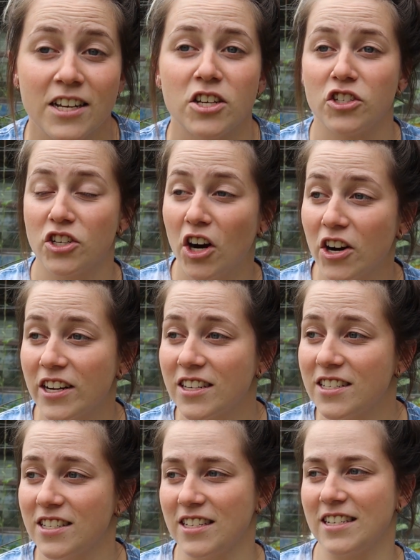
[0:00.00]
Starting
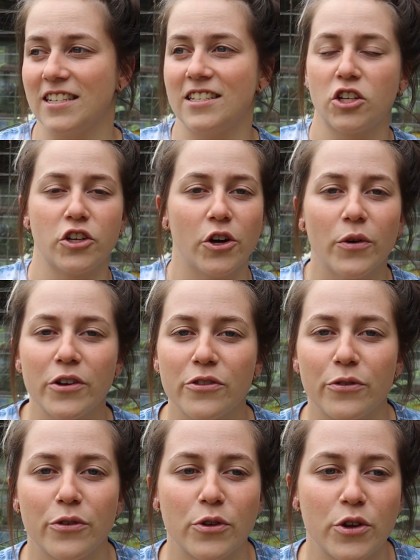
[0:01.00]
seeds, going
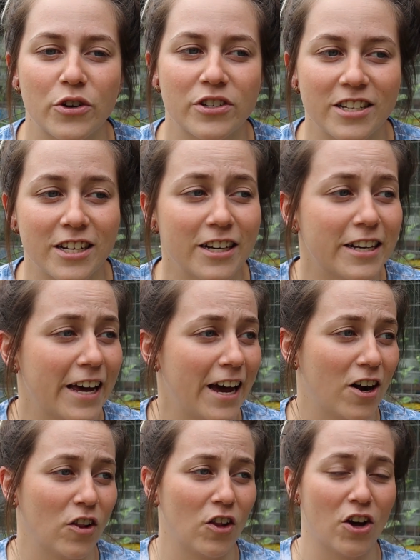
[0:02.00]
through your seed
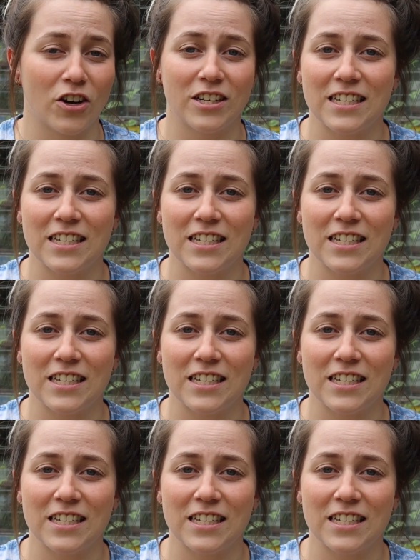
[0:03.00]
catalog,